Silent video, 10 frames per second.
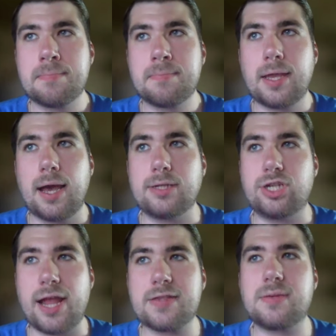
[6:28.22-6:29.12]
a
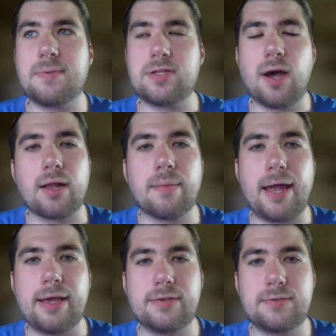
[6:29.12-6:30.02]
chance to be talked
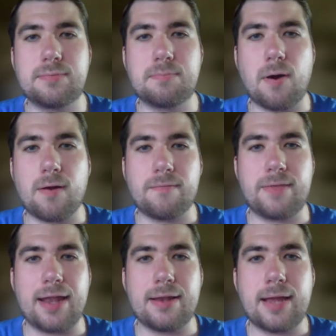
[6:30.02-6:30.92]
about as part of
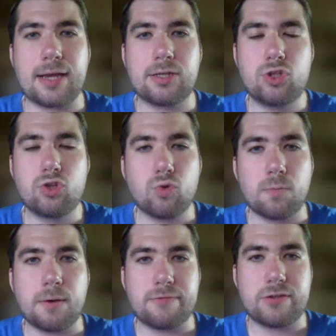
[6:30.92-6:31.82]
that next group
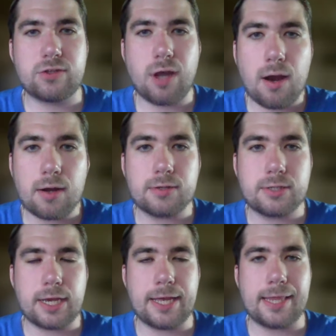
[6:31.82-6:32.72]
of
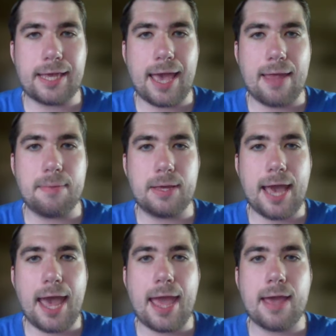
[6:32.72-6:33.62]
stars in the
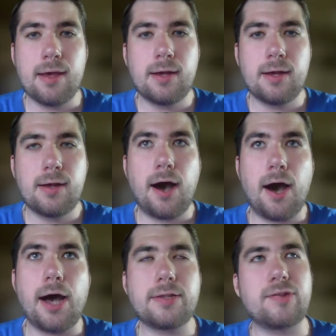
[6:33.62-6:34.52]
NBA,
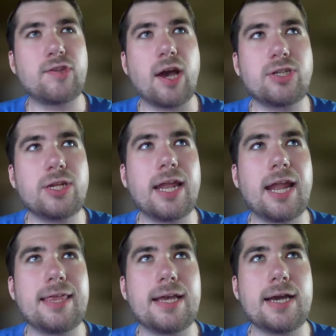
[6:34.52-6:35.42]
a discussion that I
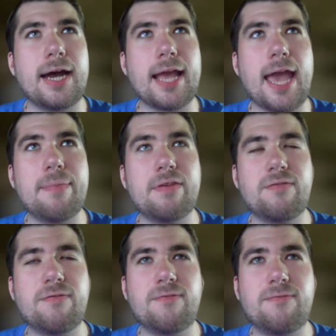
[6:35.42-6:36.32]
think Cunningham has
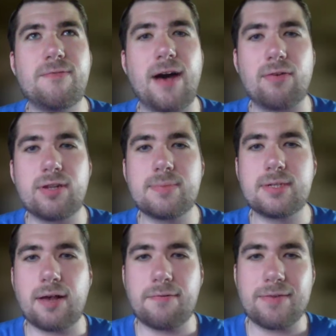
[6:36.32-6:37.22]
found
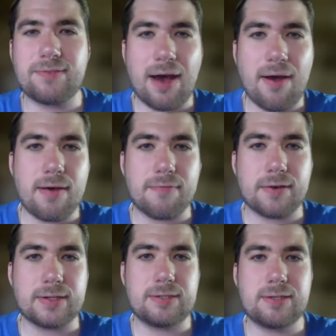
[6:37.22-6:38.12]
himself left out of,
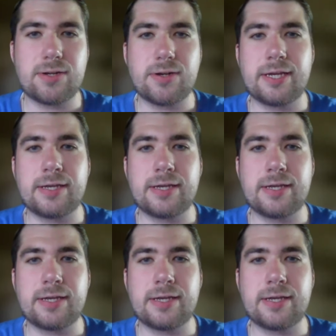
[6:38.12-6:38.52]
considering